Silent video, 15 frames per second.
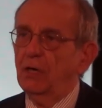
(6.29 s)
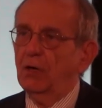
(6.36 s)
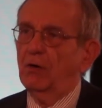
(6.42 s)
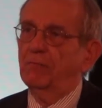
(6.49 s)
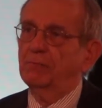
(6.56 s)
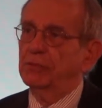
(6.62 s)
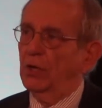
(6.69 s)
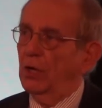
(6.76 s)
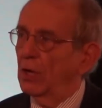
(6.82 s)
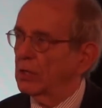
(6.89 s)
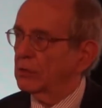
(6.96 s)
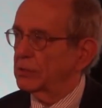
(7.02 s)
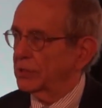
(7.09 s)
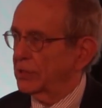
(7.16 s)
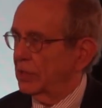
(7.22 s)
of
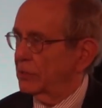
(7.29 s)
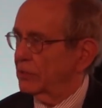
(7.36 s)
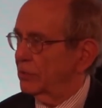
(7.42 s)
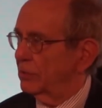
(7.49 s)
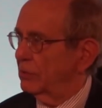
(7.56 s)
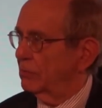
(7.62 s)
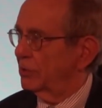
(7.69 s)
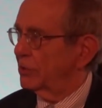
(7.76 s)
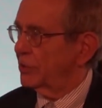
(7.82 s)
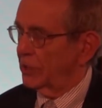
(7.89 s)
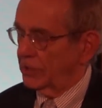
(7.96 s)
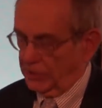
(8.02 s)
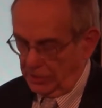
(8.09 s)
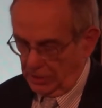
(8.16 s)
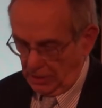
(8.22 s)
prolonged recession, which
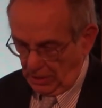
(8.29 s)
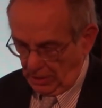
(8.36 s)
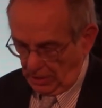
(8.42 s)
has